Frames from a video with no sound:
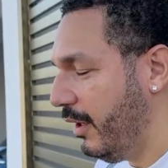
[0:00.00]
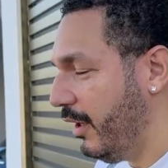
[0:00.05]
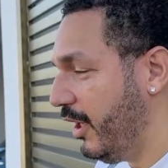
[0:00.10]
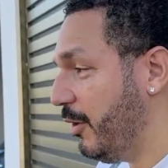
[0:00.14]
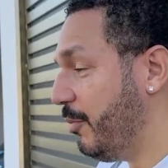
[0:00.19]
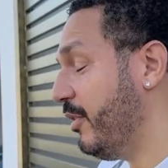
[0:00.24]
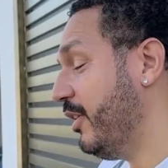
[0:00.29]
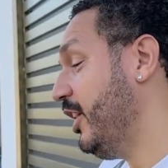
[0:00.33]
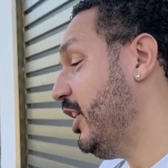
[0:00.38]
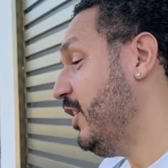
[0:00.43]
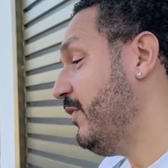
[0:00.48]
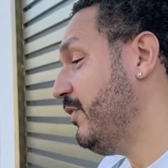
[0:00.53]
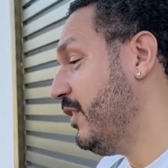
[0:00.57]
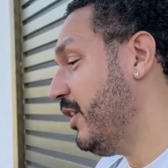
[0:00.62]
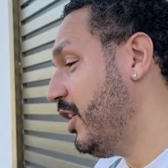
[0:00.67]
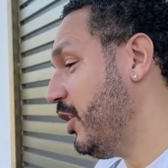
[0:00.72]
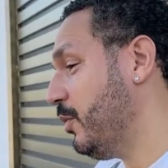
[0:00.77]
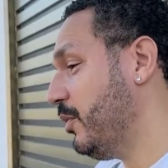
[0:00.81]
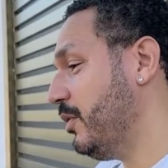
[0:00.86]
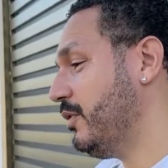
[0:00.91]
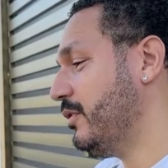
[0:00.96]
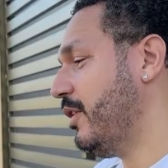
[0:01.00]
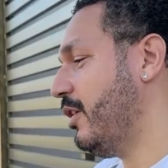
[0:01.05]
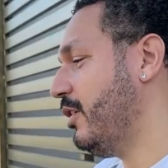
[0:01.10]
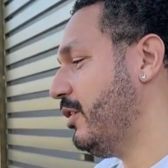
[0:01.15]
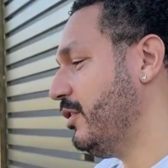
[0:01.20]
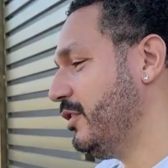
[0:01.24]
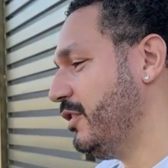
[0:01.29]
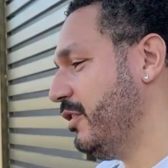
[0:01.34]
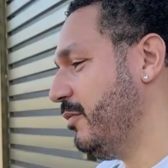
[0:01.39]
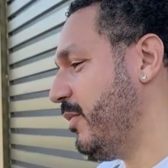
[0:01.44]
And he believed that it was
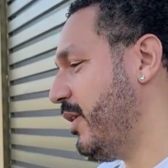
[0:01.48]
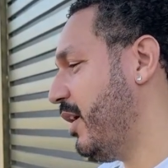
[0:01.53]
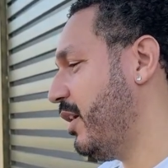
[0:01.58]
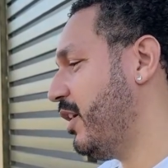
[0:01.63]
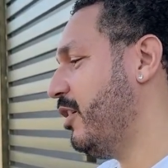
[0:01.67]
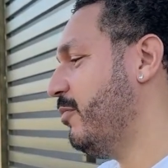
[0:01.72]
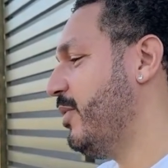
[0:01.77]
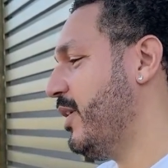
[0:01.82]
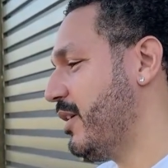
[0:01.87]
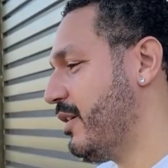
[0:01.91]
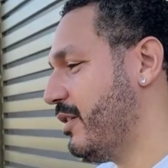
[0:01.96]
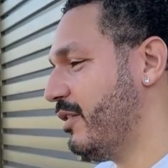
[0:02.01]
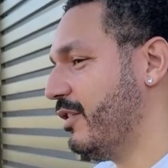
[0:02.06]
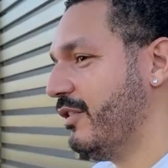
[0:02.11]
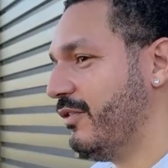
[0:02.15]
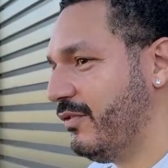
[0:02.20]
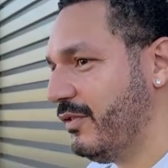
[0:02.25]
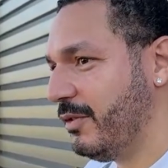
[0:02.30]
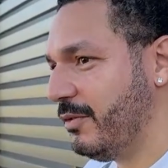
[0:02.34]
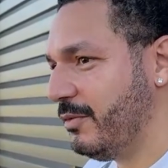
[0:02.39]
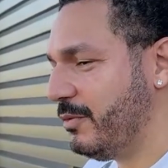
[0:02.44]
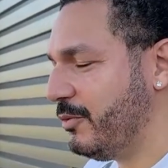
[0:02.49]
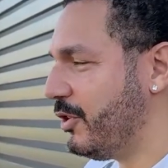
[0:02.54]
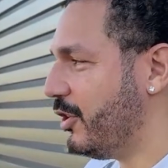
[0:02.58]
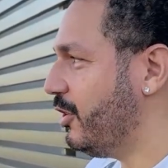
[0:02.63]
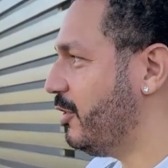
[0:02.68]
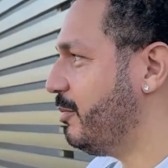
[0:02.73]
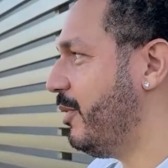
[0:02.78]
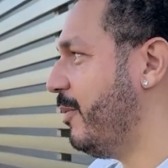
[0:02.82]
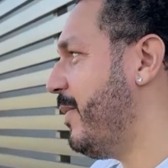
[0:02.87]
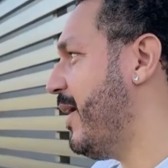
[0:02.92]
arson by a competitor,
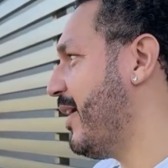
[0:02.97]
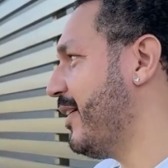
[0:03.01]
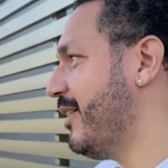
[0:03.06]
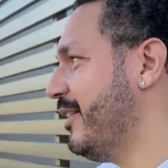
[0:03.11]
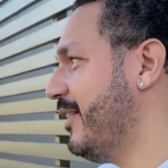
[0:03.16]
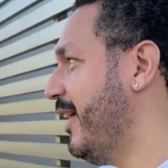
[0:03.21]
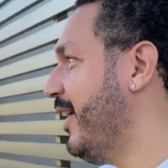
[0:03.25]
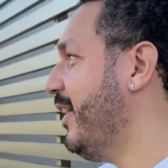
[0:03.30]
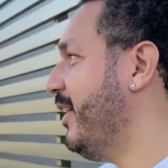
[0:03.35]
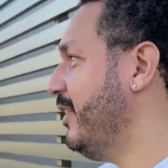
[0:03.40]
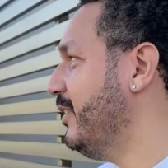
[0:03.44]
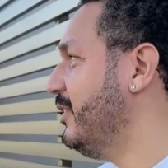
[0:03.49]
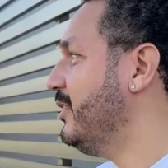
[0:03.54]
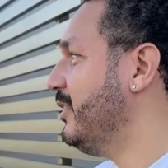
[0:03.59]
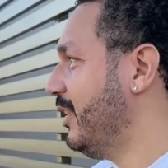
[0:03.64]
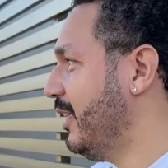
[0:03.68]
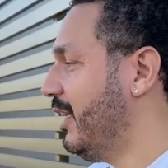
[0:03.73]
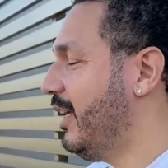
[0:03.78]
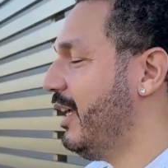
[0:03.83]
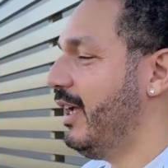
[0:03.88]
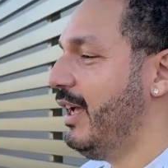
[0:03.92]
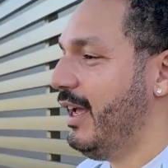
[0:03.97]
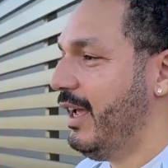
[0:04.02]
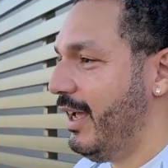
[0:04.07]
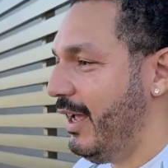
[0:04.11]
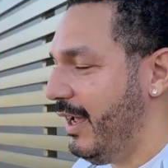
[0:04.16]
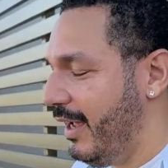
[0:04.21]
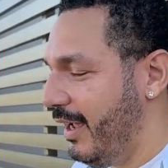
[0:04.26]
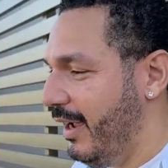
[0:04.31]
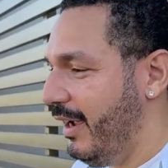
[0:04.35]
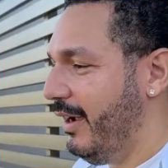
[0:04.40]
back in the day.
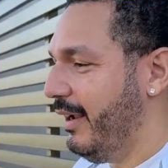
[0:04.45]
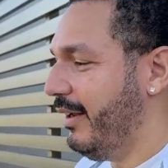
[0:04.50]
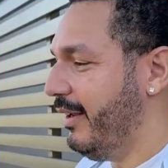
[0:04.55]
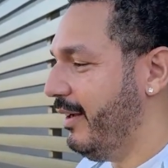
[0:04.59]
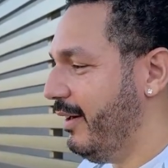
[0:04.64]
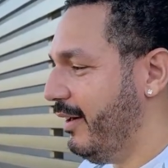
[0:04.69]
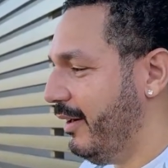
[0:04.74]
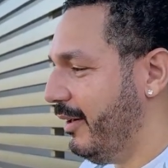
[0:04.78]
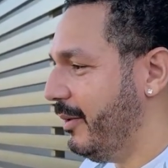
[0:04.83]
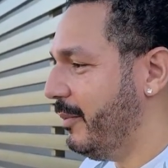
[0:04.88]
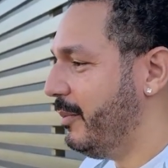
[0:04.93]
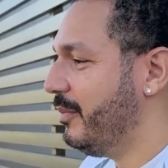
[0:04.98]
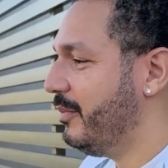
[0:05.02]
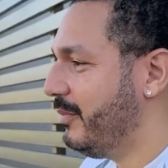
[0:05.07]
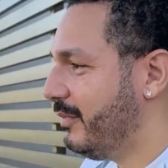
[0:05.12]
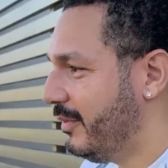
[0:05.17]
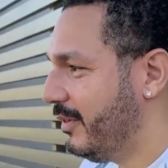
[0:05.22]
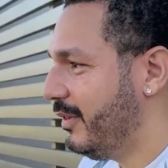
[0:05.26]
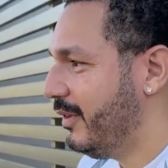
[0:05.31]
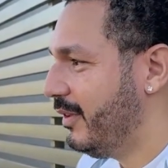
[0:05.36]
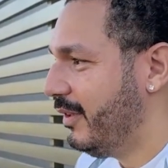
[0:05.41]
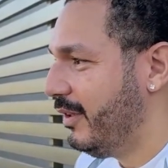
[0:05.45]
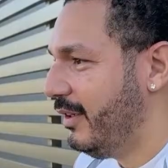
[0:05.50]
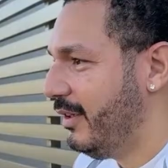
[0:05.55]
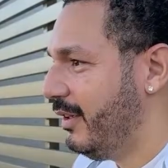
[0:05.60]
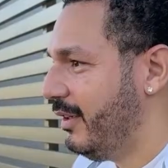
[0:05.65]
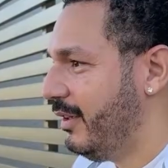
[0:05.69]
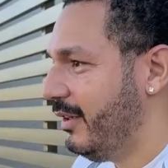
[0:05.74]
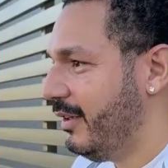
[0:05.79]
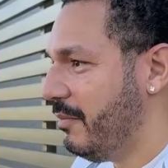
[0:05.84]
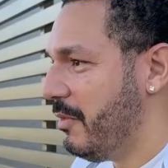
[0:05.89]
And
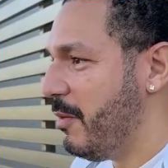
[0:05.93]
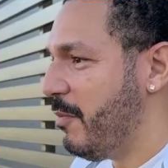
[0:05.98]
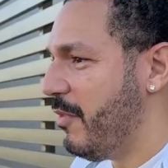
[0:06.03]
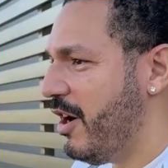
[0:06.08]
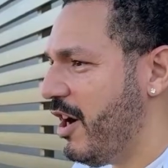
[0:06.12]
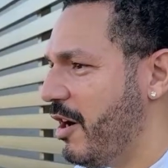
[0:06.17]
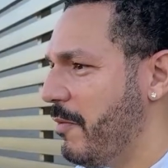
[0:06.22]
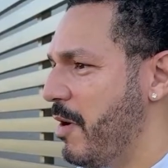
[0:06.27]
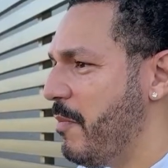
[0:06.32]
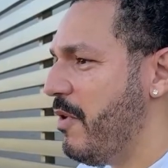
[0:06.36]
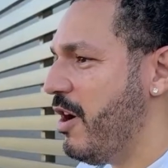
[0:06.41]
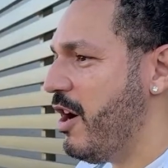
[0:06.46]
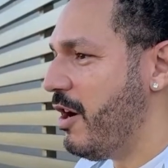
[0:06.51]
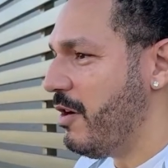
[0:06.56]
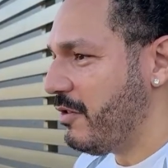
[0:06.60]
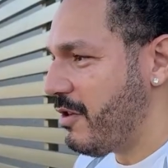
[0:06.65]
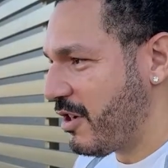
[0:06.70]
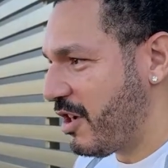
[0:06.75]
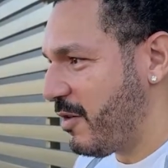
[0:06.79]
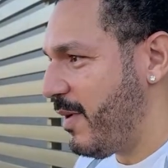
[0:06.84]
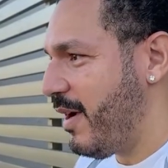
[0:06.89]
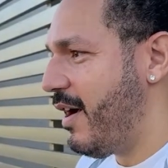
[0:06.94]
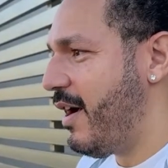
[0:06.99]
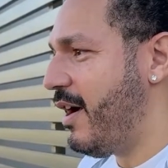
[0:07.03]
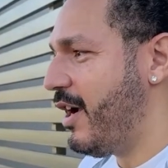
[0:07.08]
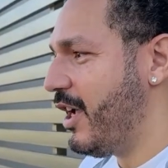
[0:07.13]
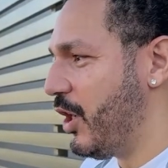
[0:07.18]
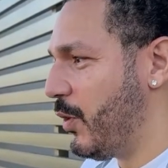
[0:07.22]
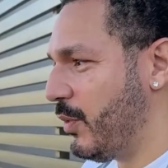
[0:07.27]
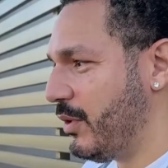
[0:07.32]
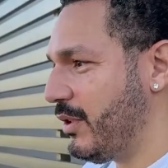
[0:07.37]
my mom talked about how
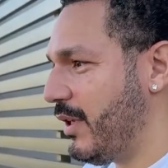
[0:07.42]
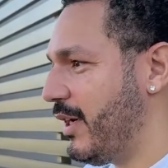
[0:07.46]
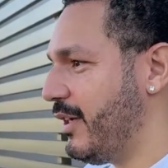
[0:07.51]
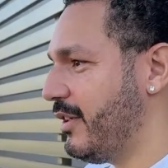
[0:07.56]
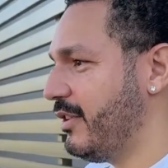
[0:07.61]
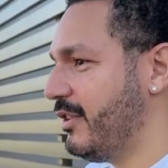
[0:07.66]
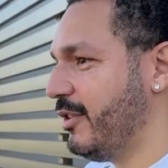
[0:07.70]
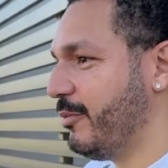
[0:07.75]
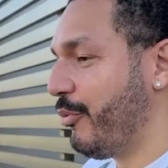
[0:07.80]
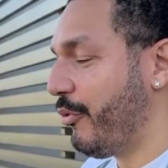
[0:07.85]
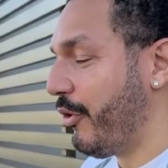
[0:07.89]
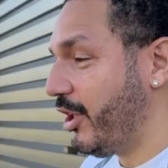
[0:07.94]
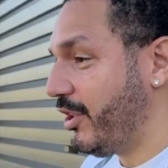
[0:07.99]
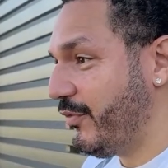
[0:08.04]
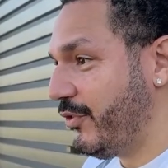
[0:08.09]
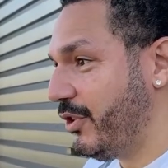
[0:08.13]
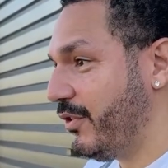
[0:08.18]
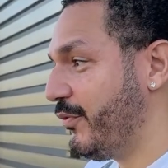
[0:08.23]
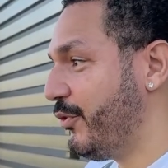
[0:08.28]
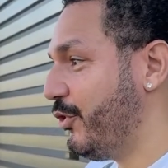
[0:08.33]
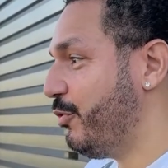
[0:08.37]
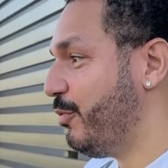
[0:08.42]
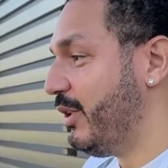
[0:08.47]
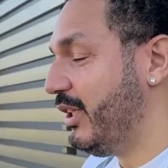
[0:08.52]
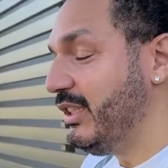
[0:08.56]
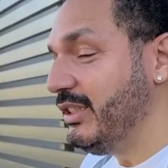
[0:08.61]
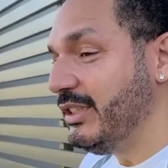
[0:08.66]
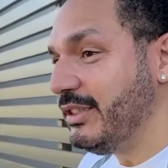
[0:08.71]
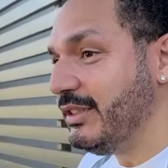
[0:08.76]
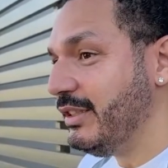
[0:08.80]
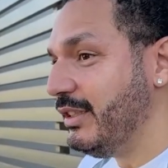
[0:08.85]
he was like depressed for a few
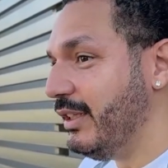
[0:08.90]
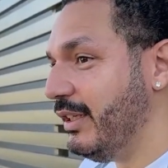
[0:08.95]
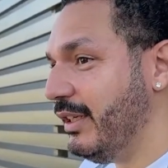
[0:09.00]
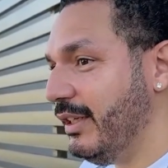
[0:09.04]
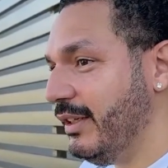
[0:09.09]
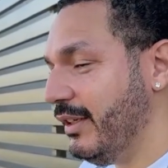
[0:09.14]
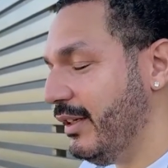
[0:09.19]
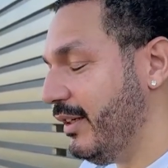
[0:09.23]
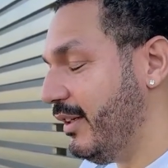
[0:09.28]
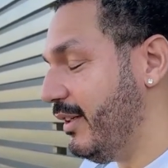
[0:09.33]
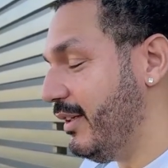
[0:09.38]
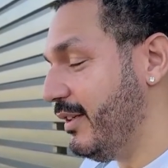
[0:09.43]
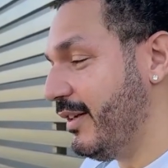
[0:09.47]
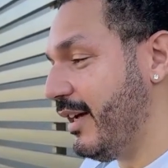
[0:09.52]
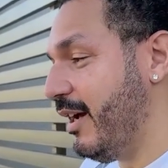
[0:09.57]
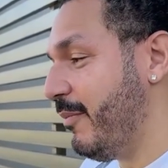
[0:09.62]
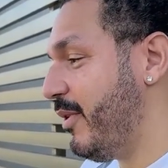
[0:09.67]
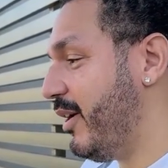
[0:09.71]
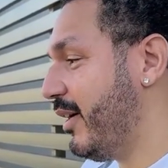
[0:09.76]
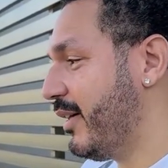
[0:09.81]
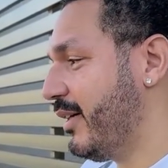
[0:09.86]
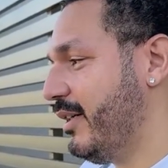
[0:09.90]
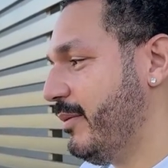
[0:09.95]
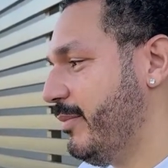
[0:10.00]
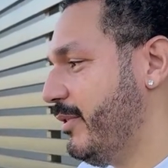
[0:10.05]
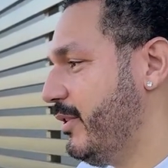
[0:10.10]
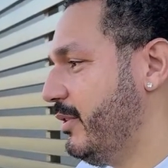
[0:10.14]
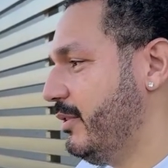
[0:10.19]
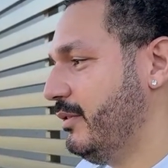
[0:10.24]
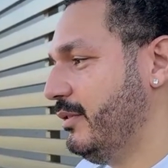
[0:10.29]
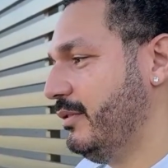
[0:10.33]
months, and then he got back up
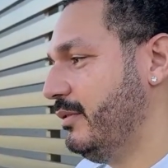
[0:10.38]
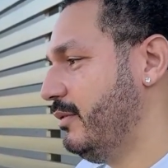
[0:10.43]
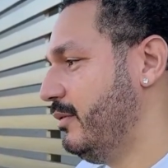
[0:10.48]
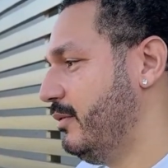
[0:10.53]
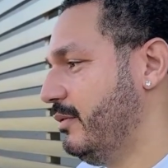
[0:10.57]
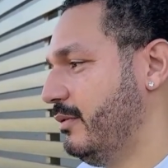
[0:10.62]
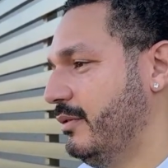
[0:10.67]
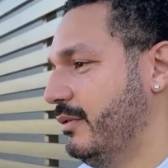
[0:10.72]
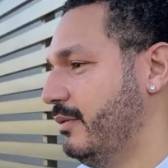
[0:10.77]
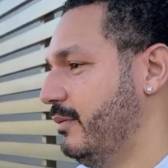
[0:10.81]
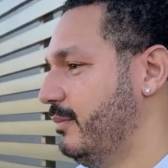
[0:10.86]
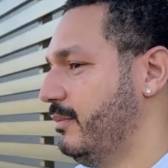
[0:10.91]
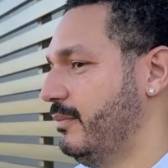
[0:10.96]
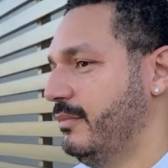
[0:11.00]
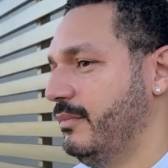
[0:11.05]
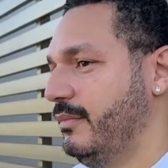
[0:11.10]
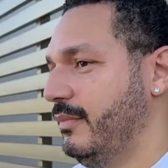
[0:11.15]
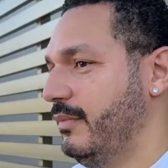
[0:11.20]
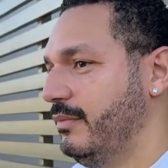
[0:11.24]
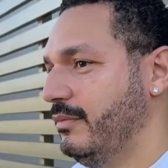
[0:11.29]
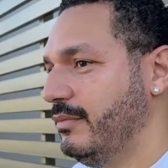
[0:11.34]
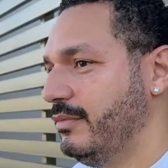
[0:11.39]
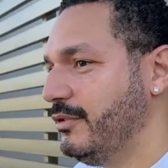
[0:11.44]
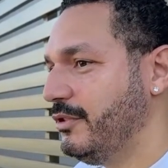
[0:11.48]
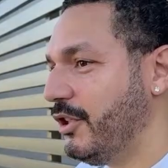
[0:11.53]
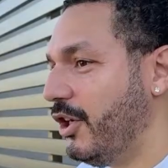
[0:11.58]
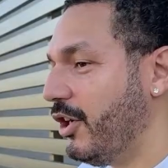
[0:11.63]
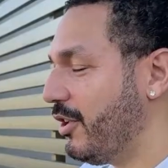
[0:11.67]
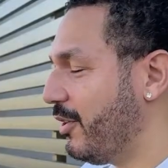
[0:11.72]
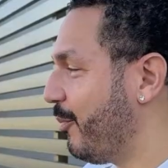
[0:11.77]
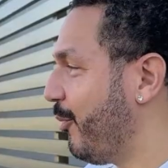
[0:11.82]
and
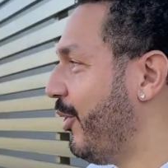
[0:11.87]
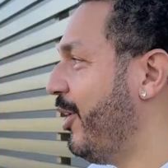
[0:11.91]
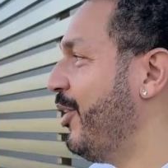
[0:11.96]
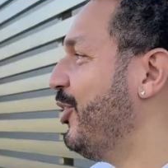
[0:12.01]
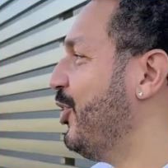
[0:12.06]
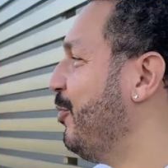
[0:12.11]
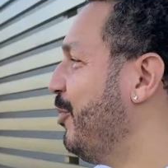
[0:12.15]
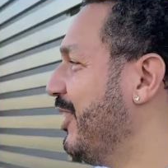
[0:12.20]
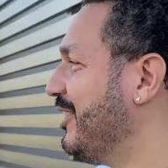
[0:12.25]
started a brand new